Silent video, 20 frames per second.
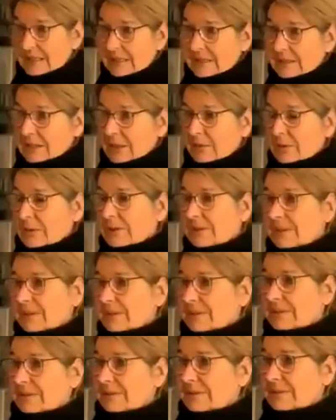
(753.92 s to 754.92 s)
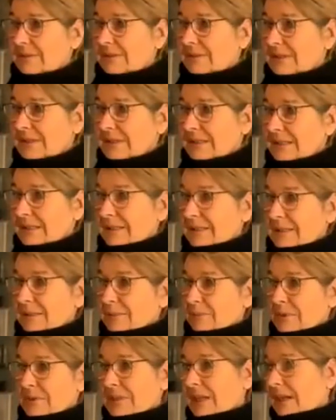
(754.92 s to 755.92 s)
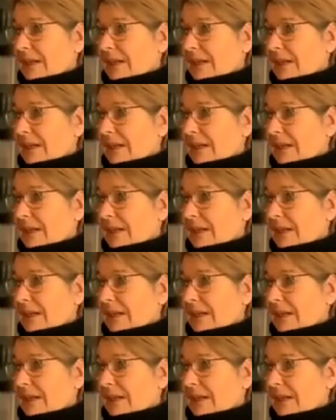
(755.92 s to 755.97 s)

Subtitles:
or how long will it